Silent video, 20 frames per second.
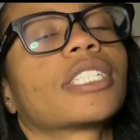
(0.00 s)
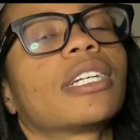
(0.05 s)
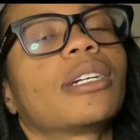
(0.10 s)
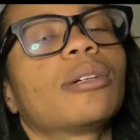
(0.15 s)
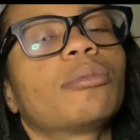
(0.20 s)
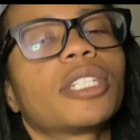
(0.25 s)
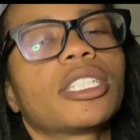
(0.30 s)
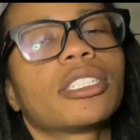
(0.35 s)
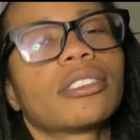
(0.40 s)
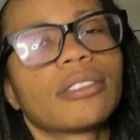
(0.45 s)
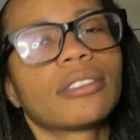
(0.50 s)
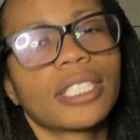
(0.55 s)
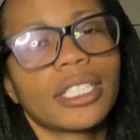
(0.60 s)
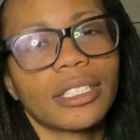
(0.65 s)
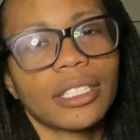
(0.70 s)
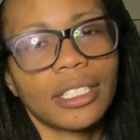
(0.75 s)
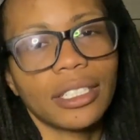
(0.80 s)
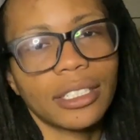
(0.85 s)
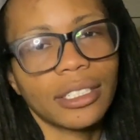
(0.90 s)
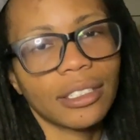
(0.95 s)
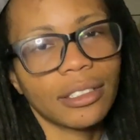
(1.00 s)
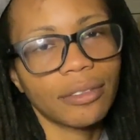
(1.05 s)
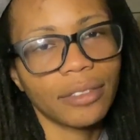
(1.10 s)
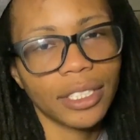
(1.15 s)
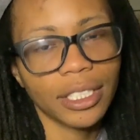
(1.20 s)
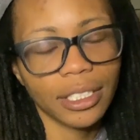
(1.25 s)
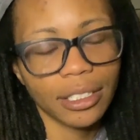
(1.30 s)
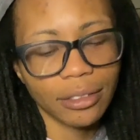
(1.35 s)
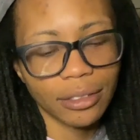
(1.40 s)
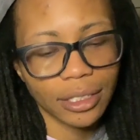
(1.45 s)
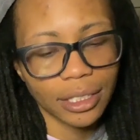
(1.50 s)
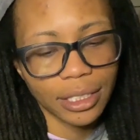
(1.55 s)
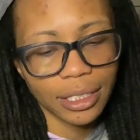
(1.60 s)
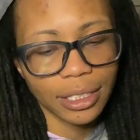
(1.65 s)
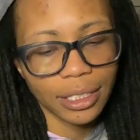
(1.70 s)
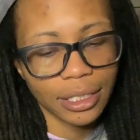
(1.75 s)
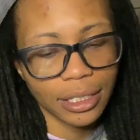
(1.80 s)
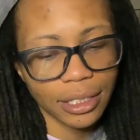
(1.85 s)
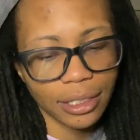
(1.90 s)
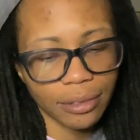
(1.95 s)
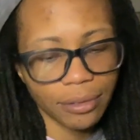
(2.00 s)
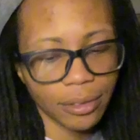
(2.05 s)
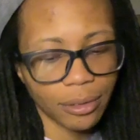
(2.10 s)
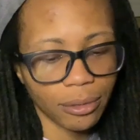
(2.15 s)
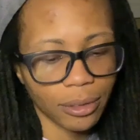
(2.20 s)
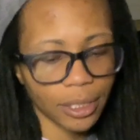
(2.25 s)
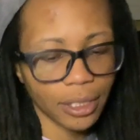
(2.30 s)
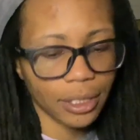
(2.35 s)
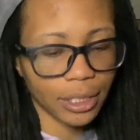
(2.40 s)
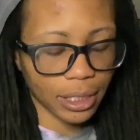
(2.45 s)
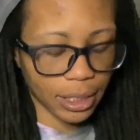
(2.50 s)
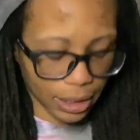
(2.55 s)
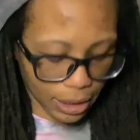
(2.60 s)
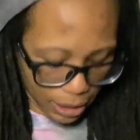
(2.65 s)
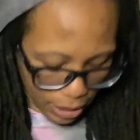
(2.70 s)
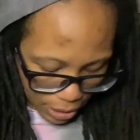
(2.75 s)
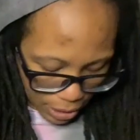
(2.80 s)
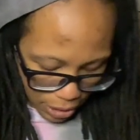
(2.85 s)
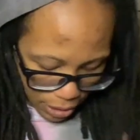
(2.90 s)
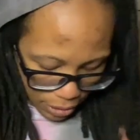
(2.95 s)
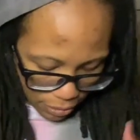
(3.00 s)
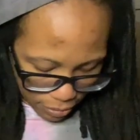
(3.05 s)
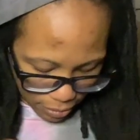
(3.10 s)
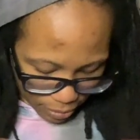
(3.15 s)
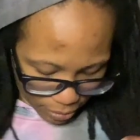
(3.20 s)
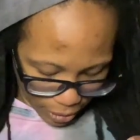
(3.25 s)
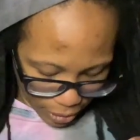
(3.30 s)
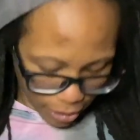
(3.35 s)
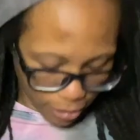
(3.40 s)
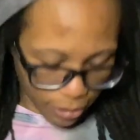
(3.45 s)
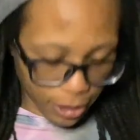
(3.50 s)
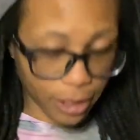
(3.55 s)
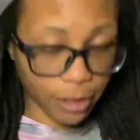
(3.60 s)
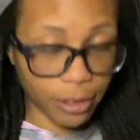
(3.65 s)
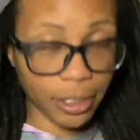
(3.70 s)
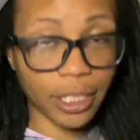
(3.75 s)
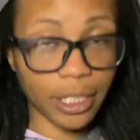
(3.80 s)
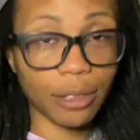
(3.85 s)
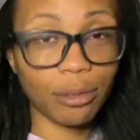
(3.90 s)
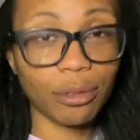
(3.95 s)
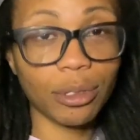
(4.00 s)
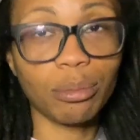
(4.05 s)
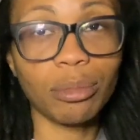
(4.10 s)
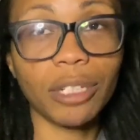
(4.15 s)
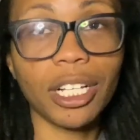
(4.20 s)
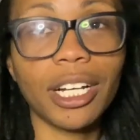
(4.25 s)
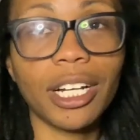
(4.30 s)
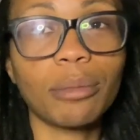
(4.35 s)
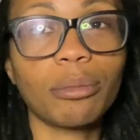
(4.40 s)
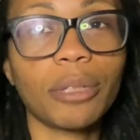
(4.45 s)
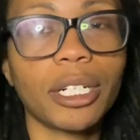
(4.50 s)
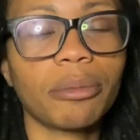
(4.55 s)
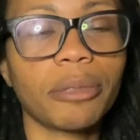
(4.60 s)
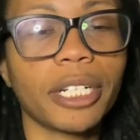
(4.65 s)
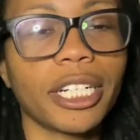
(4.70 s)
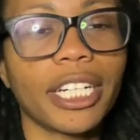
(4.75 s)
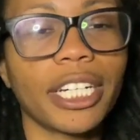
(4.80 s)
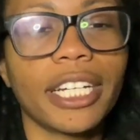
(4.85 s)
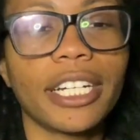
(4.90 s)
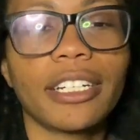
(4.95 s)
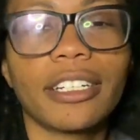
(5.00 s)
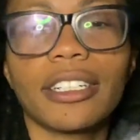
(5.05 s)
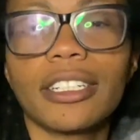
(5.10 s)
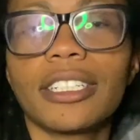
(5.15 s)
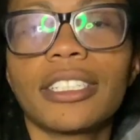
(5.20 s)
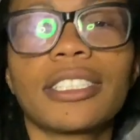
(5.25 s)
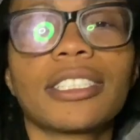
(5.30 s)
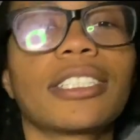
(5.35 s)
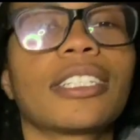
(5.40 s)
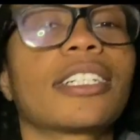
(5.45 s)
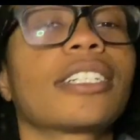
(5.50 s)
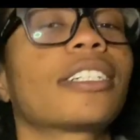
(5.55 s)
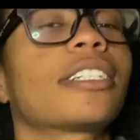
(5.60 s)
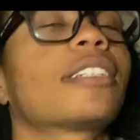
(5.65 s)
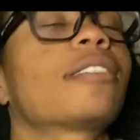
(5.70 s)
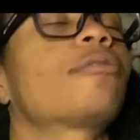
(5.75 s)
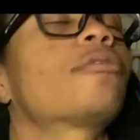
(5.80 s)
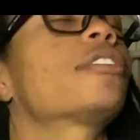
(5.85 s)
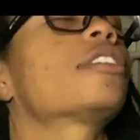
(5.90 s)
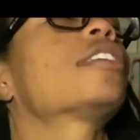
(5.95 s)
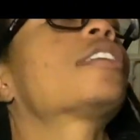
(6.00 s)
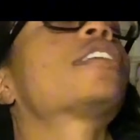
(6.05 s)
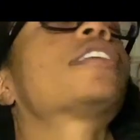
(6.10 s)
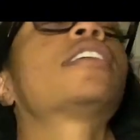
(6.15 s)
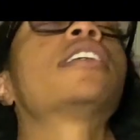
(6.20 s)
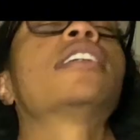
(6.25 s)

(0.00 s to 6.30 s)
I might do it at the end of the video just to see if it worked. Oh no, because it was blocked by my hair. It's not gonna work.